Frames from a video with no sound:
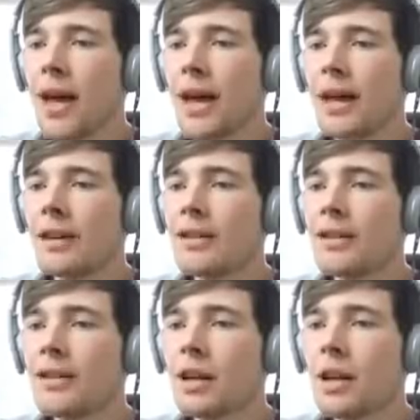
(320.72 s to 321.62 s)

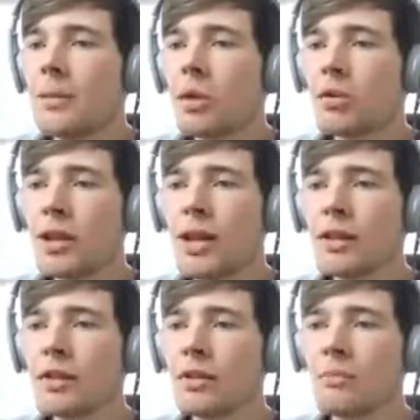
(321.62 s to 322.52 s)
And um, I also
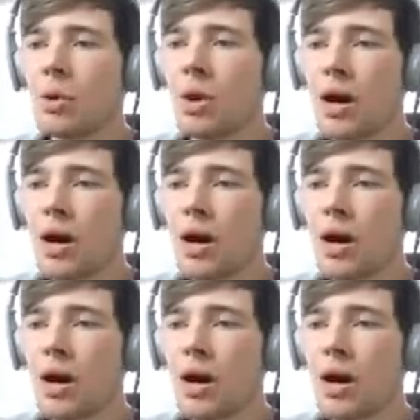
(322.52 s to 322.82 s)
collected some more